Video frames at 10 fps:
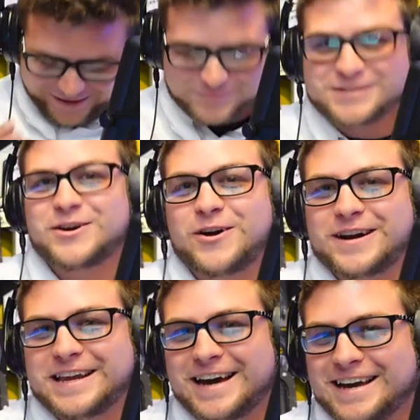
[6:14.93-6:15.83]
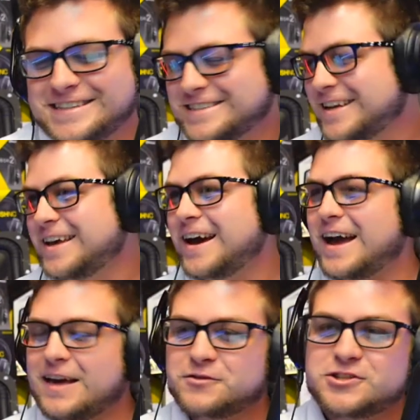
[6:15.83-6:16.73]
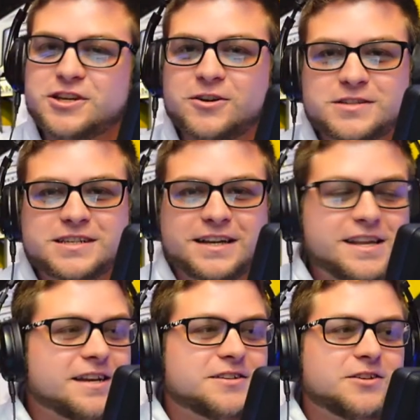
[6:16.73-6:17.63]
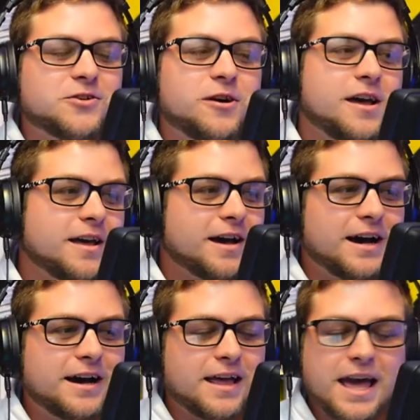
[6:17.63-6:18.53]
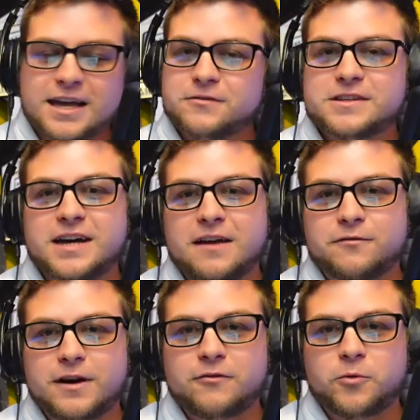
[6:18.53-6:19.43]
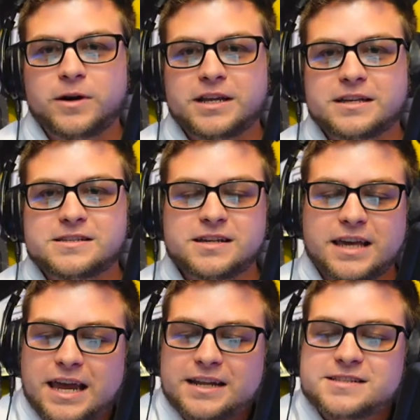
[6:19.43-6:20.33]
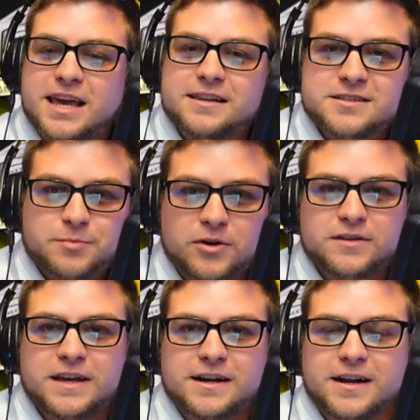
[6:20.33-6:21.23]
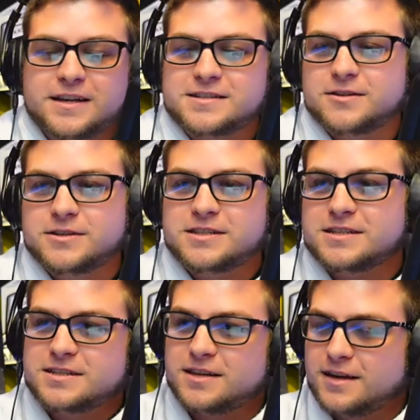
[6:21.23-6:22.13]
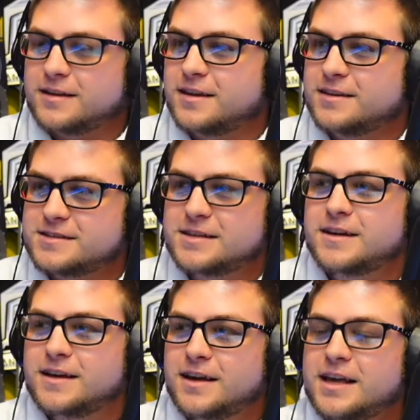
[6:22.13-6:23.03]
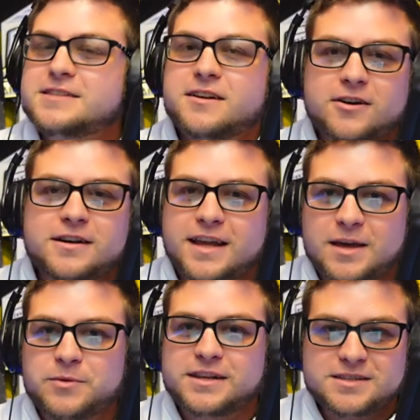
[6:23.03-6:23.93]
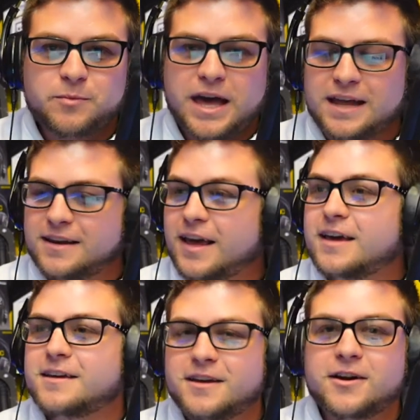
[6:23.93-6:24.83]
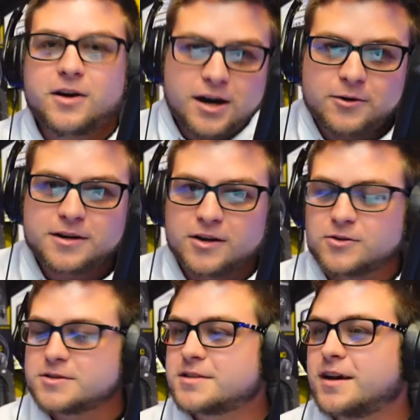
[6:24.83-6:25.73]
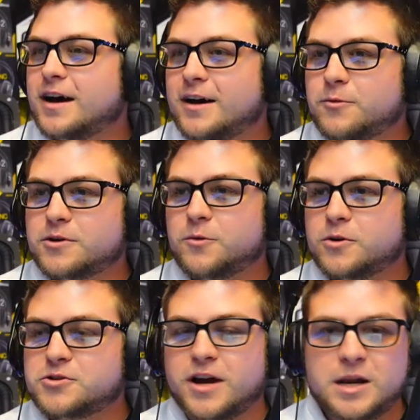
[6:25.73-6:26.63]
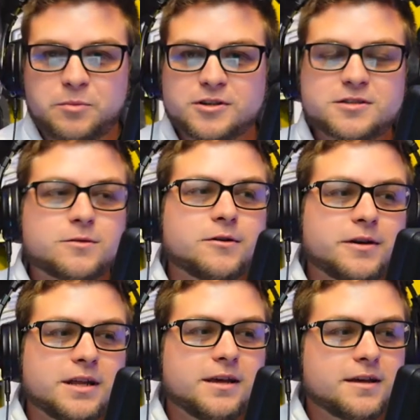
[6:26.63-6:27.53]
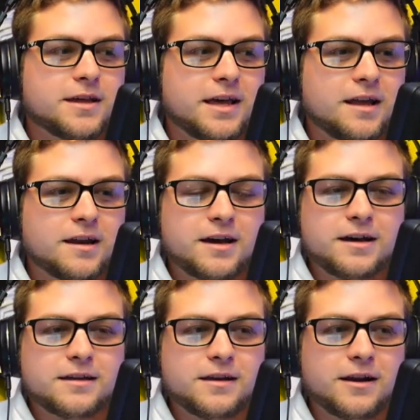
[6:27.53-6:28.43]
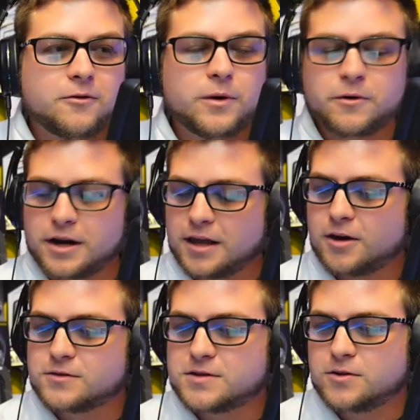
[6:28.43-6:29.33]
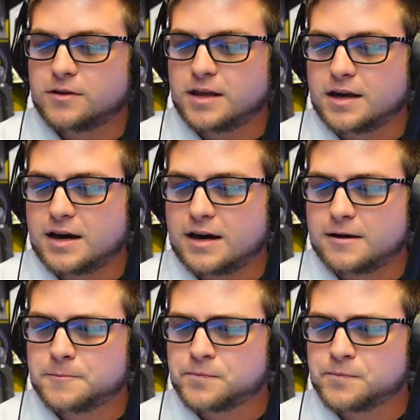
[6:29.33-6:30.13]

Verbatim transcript: I'm sorry, guys. I have a show Sunday too. Uh, heck of a time for everyone to get sick, and it's Kayla's birthday today, so it's just it, it's it's a good day, but it's a bad day. You know how it goes. Uh, we're we're trying to push through it, and uh, you know we were going to go to the uh,